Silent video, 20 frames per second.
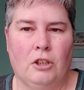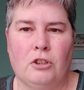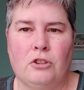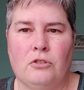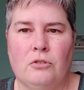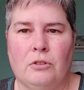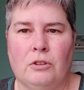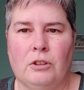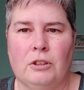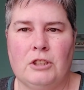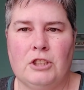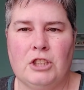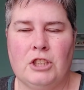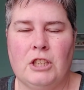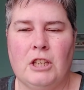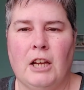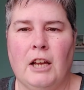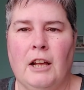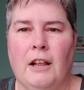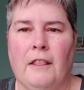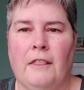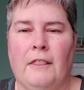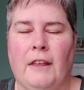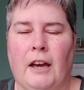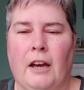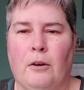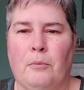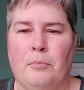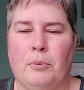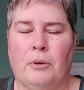trilogy,
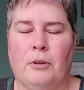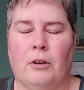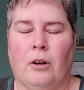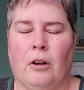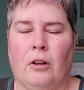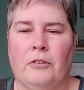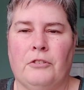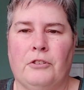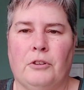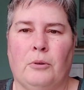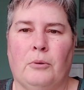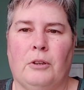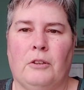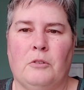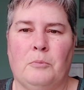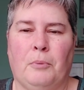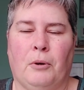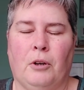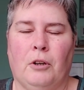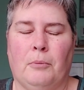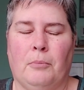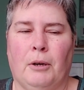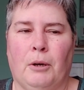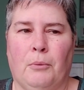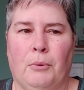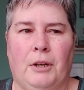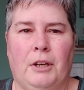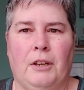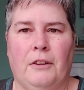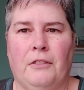that book also is part of my
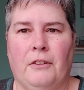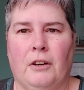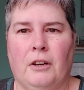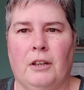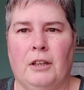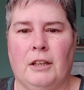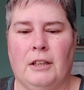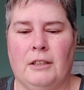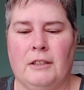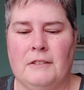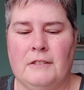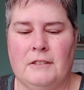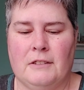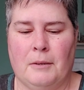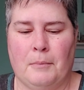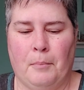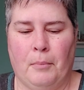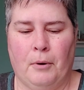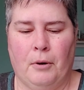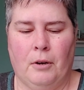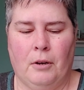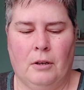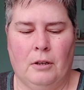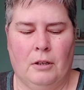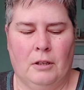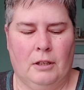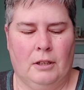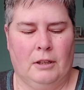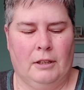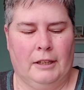readathon in December.
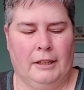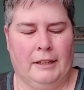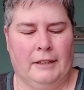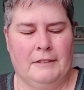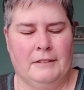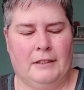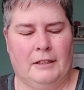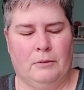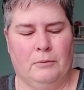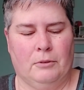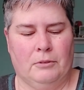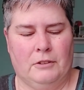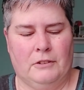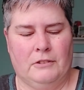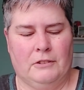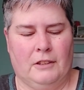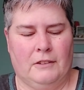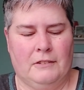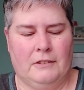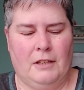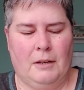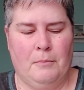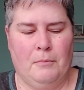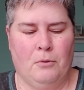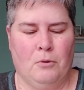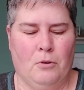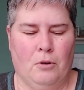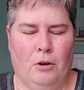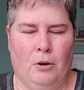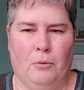And like I said, we'll discuss that
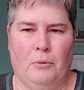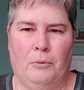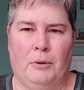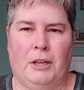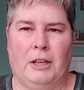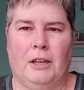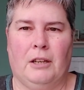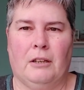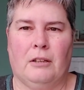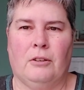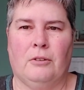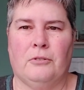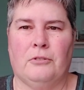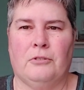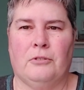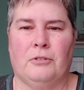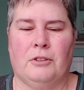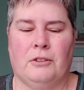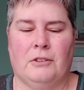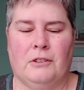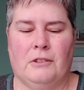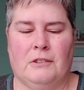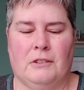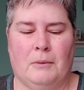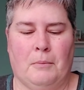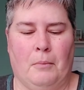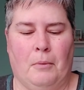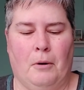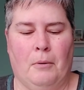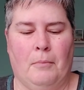more when we get closer to
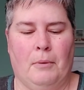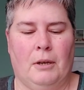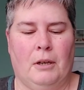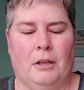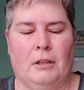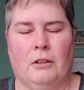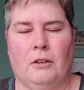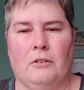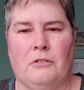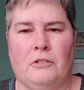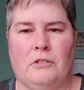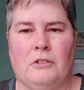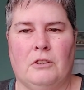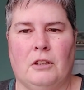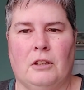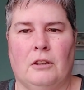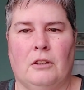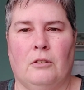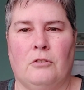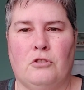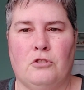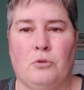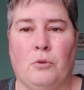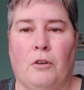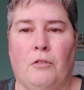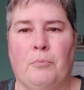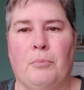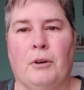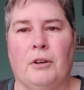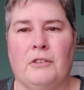December, but there's there's
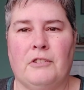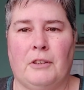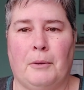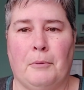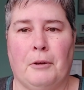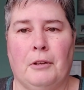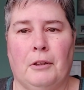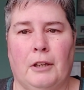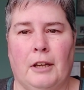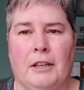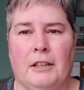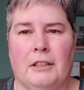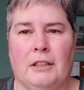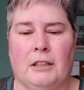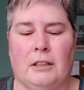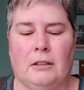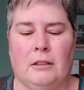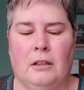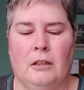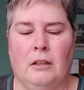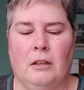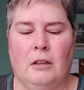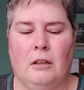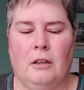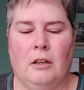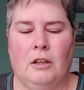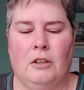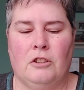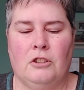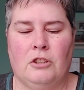12 books I'm collecting
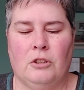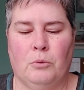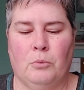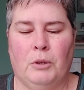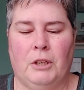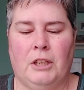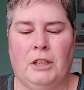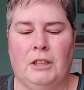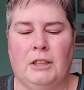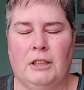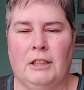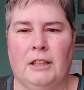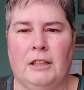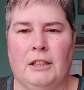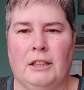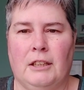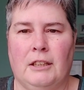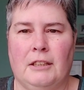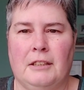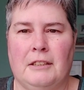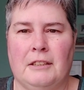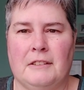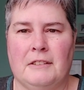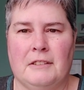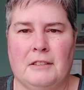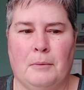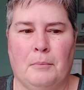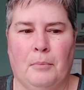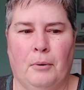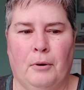to read in
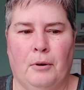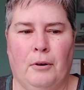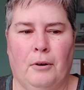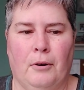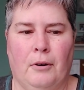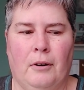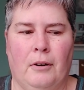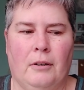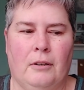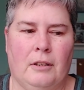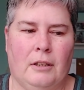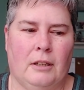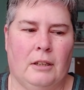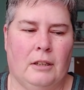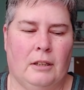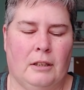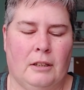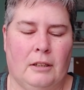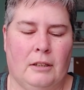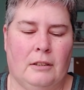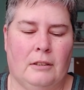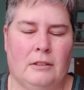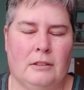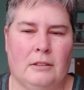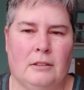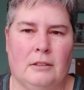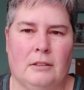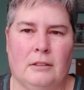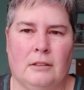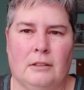December and
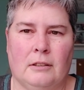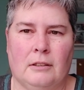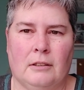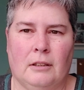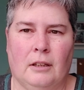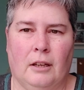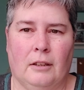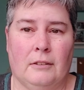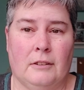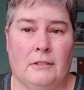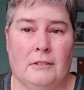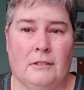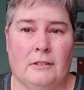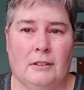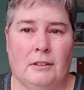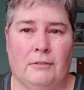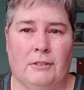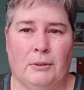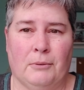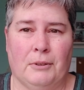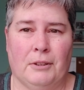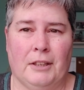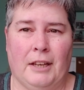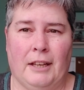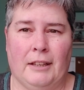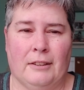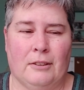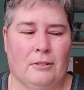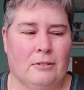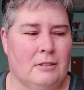I'll just leave you with
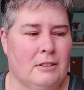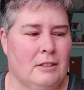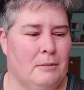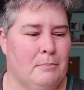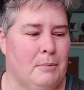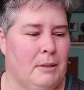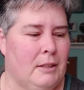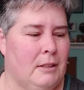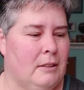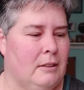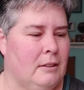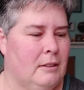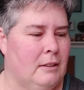that little tidbit.